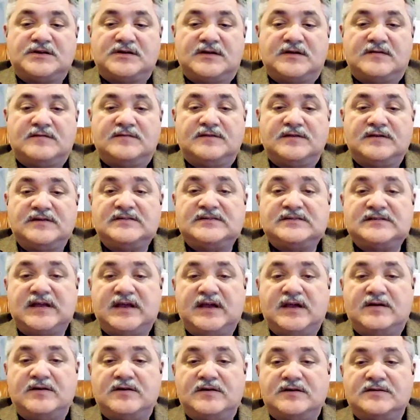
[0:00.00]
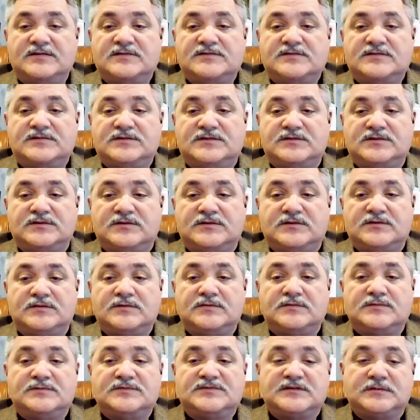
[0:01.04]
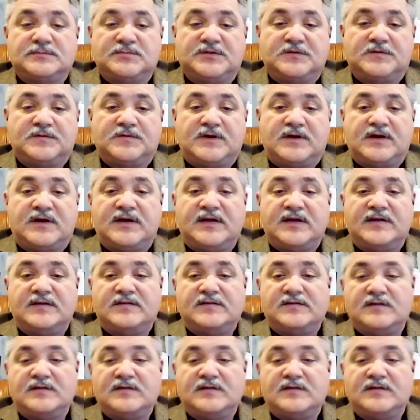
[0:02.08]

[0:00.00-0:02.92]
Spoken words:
of these standards to simplify